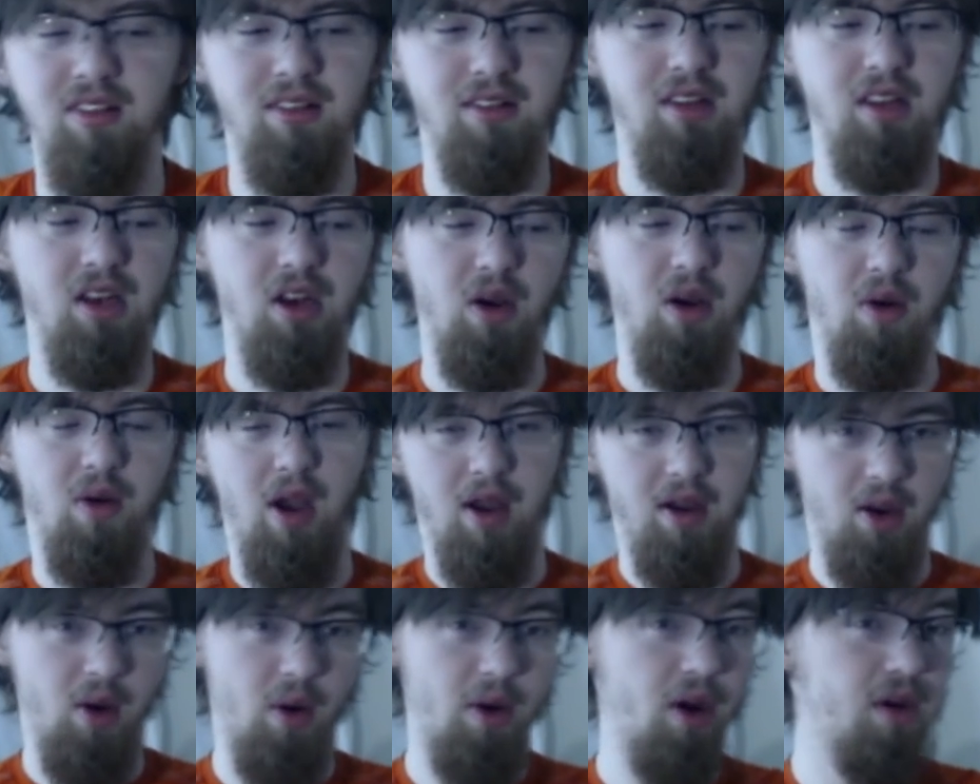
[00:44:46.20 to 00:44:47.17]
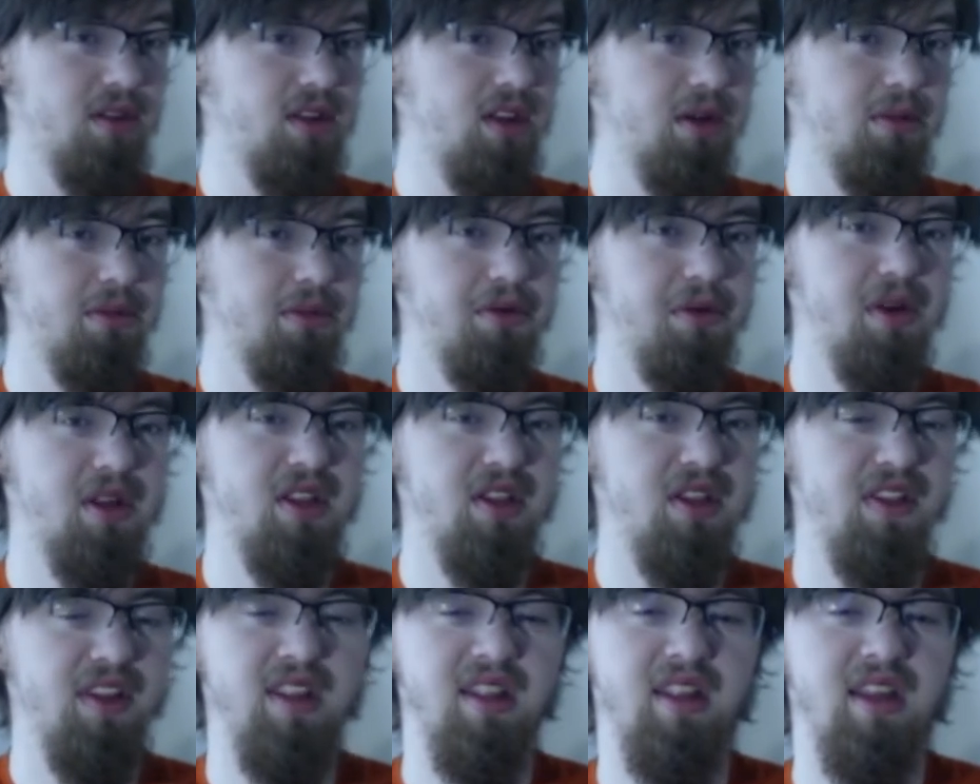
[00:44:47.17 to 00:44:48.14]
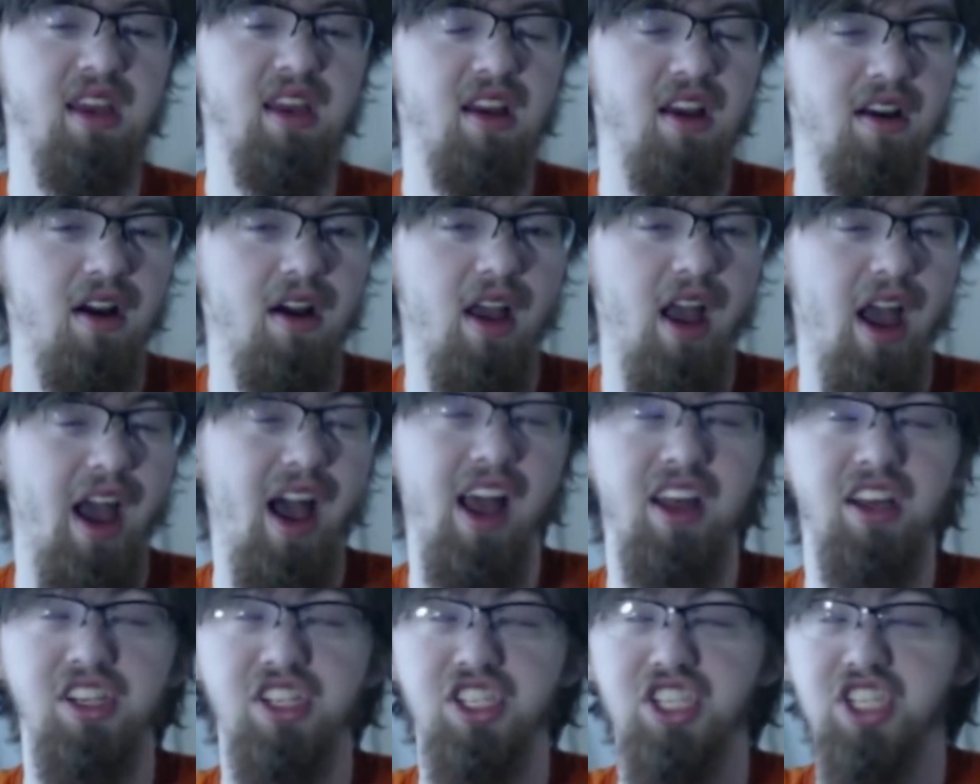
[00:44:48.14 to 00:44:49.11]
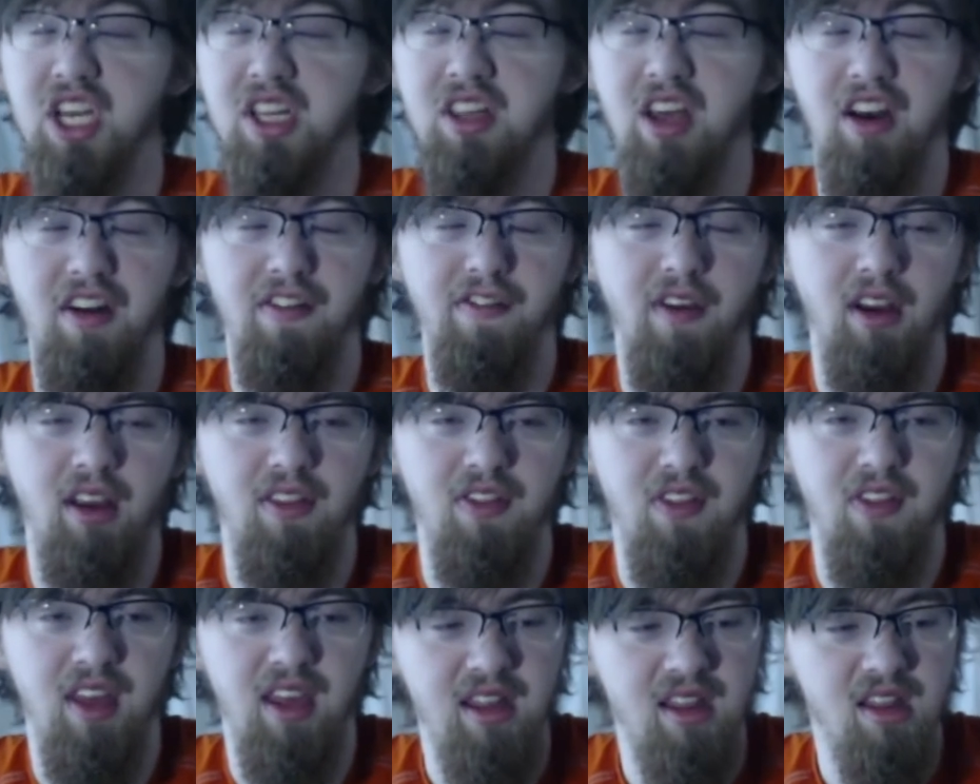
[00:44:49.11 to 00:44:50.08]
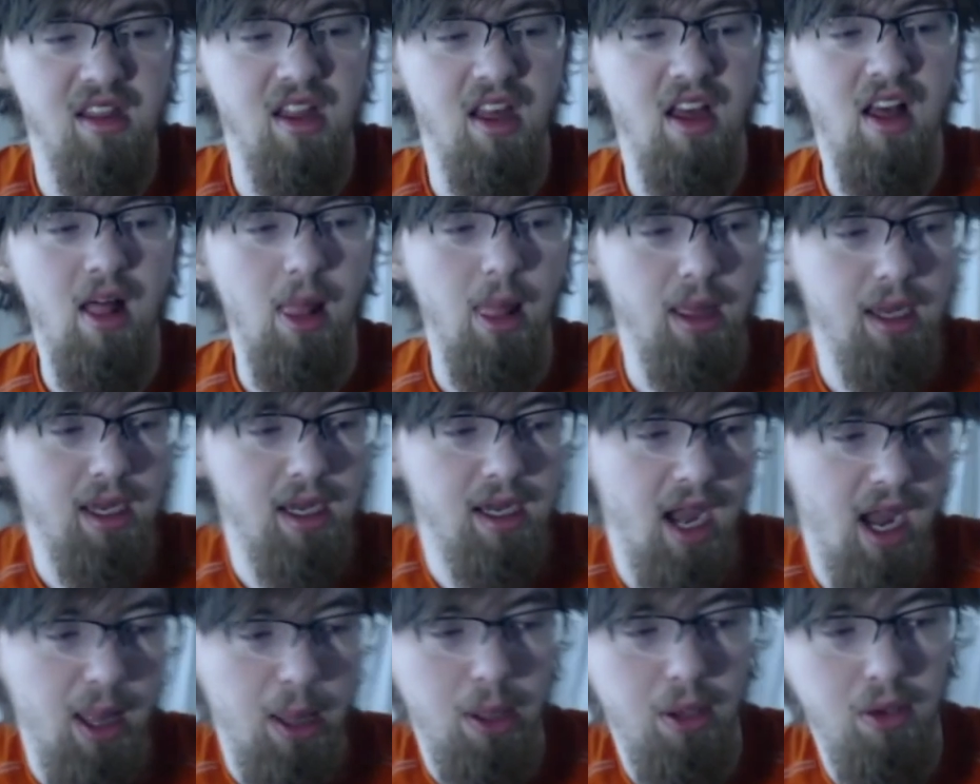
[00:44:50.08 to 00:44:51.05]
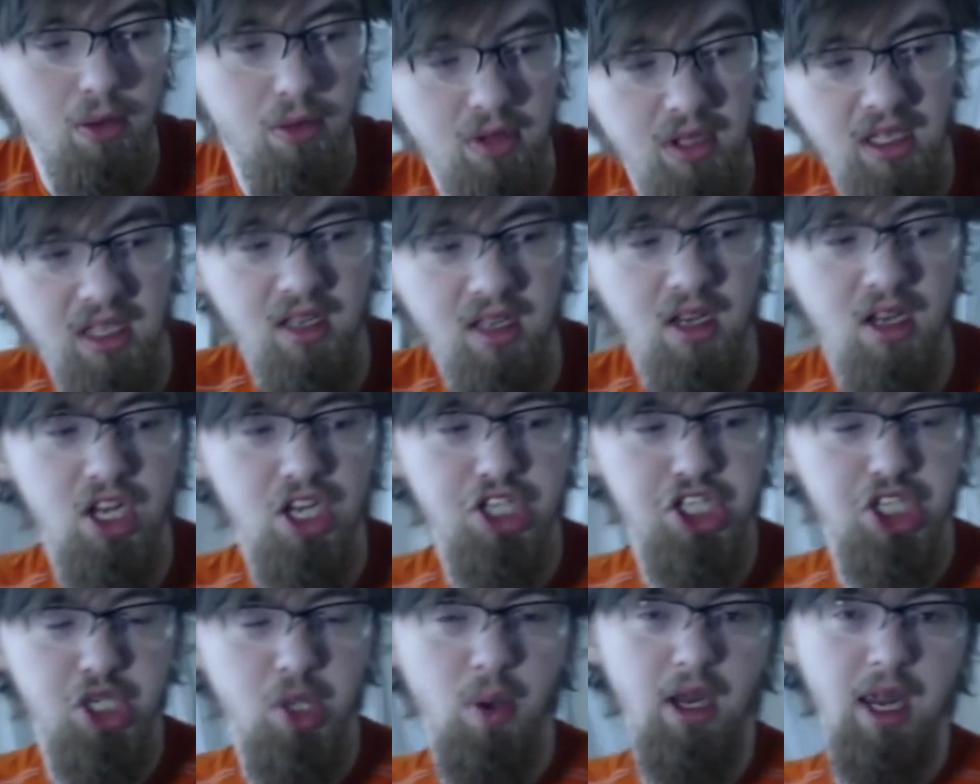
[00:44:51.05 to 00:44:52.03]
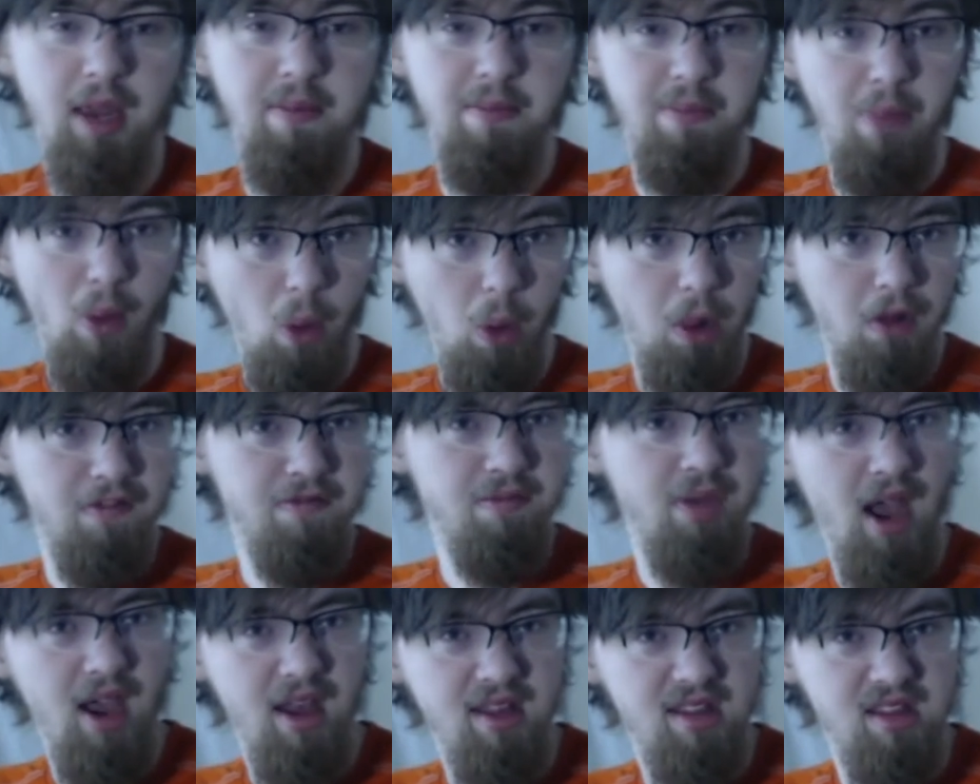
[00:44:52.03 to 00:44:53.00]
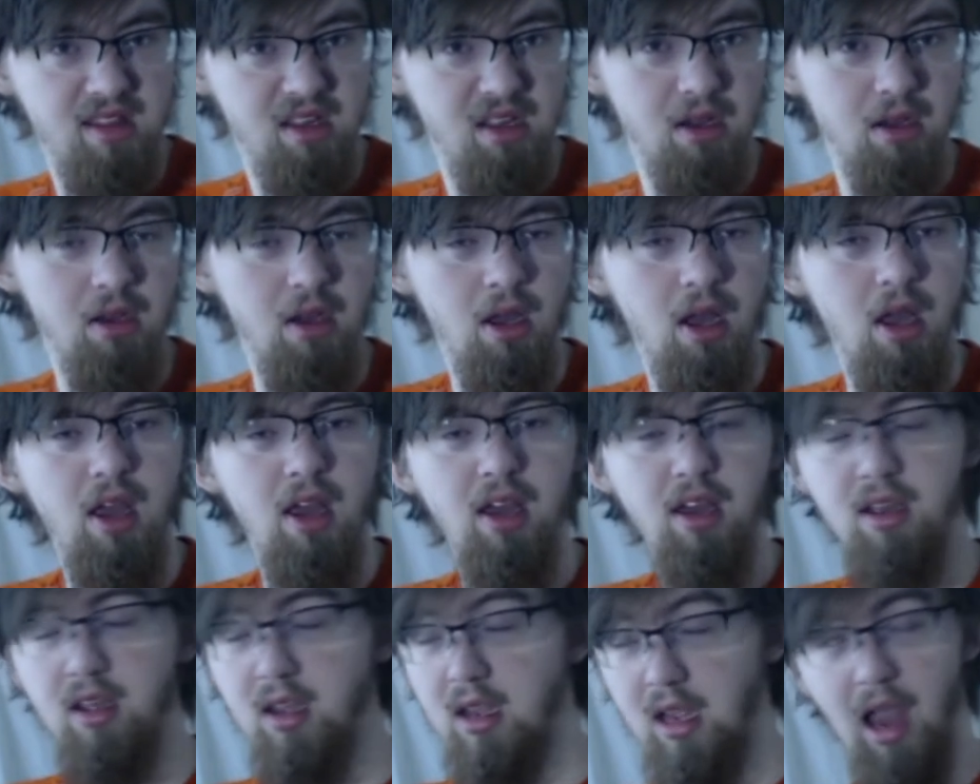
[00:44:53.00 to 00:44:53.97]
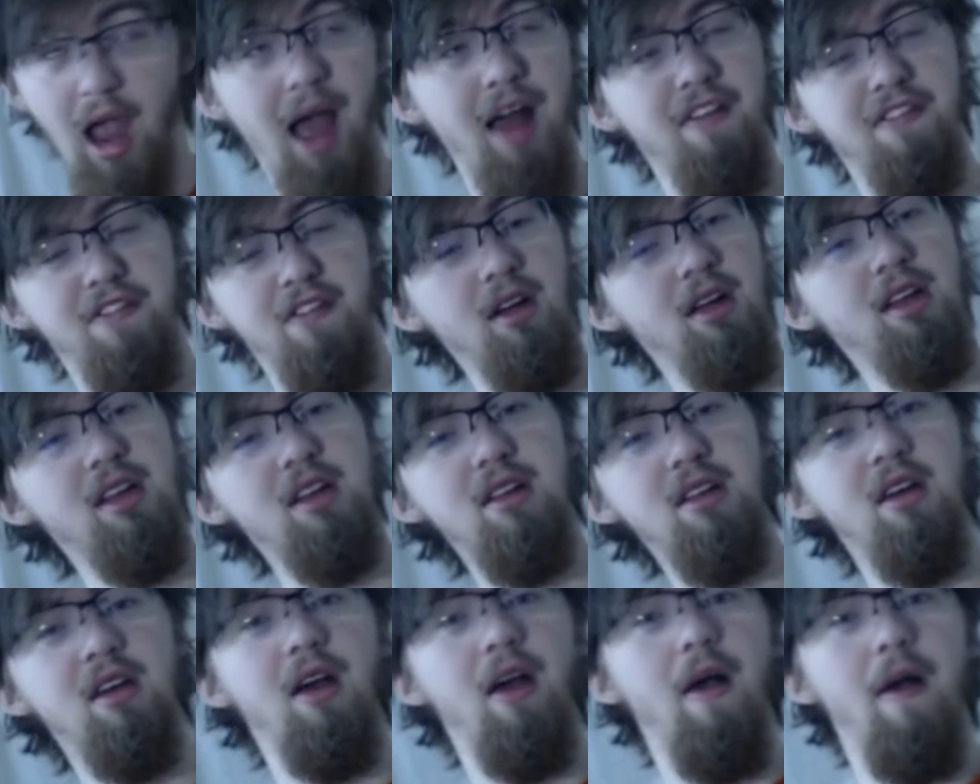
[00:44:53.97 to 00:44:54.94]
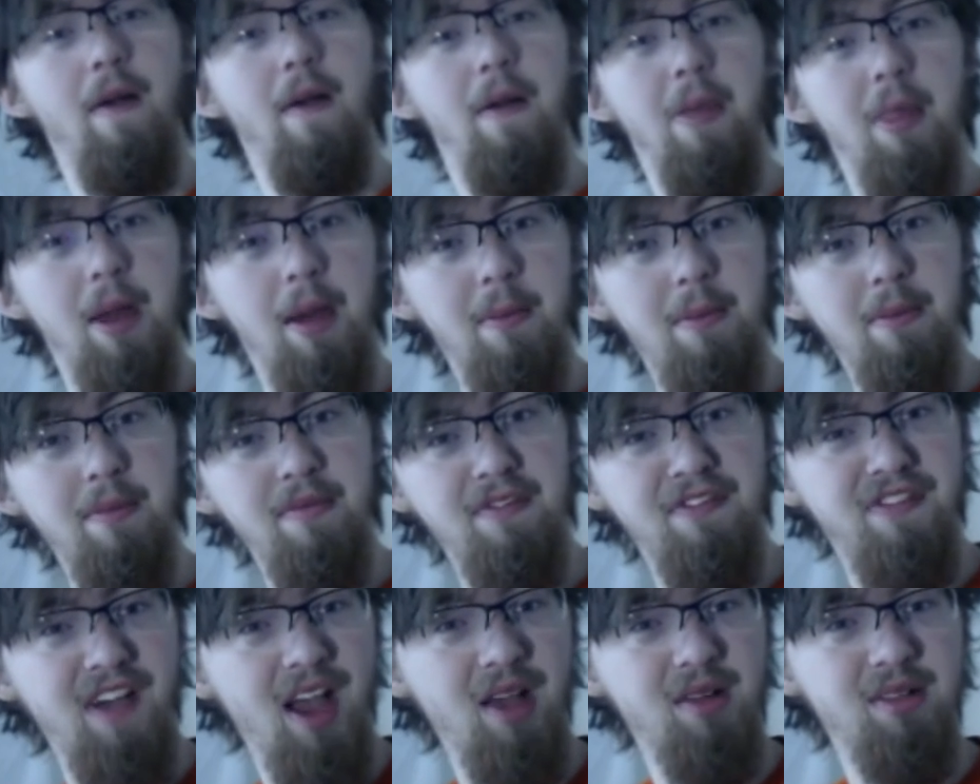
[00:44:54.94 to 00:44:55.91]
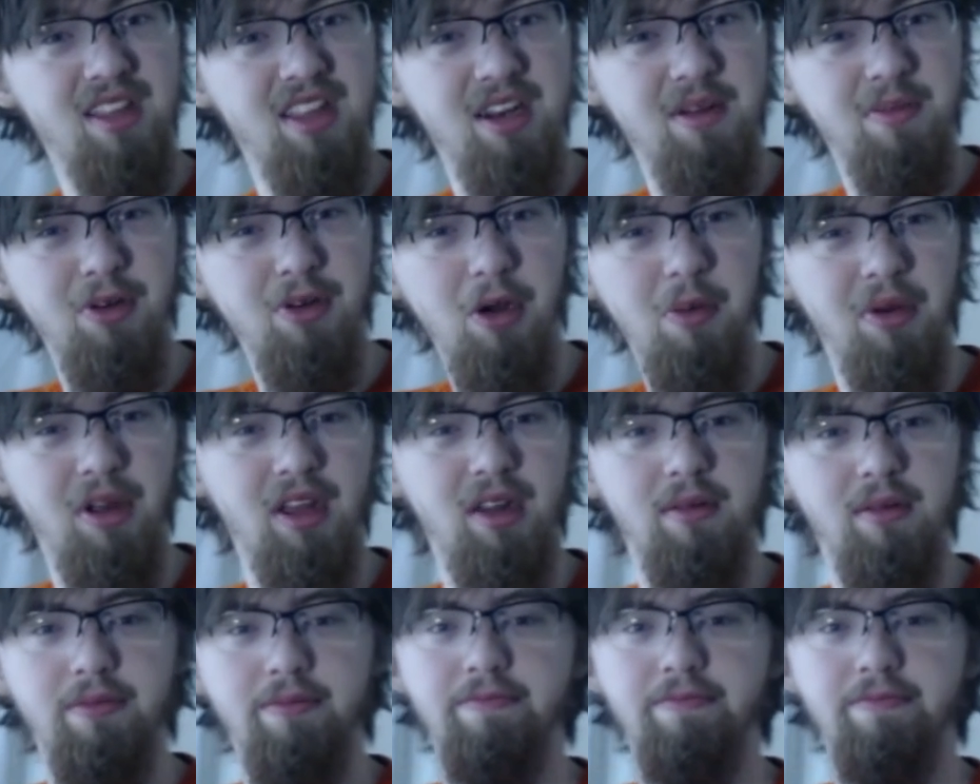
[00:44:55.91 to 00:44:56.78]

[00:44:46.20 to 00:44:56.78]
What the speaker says: You know, I going on Tumblr recently, seeing a shit ton of fucking things. Like a guy literally showing a bowl of pasta got fucking filed as inappropriate.